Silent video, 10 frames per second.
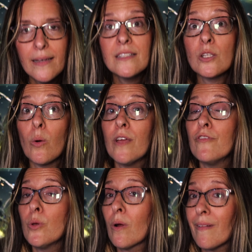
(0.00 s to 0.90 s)
So
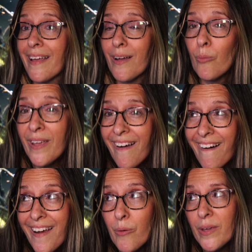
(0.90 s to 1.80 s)
if you were like we
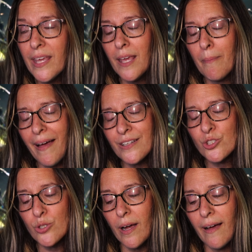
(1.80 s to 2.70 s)
are and we keep
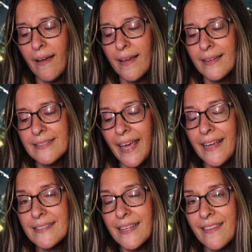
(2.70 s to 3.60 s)
extra
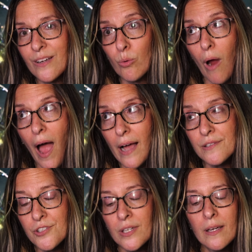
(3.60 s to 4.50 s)
tanks in the
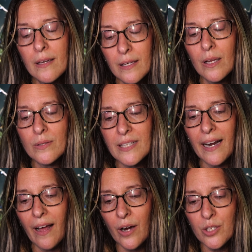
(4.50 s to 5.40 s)
garage, you know, it's
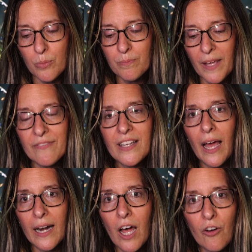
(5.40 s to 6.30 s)
kind of hard. You have to
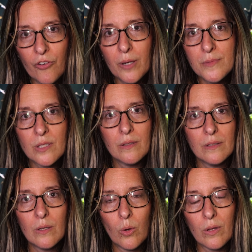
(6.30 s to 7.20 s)
kind of cover them so,
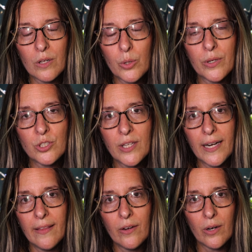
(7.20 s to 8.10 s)
you know, little critters get
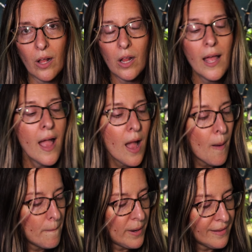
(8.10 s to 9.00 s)
in there and all.
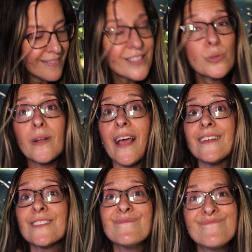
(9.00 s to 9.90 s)
But this one
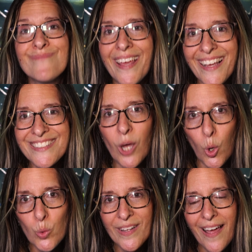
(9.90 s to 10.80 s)
has its
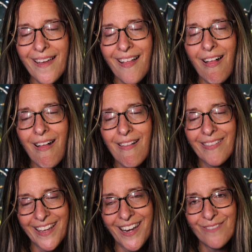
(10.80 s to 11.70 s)
own
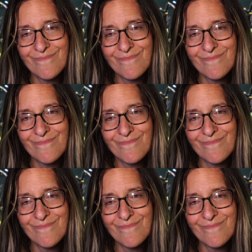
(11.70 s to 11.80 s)
lid.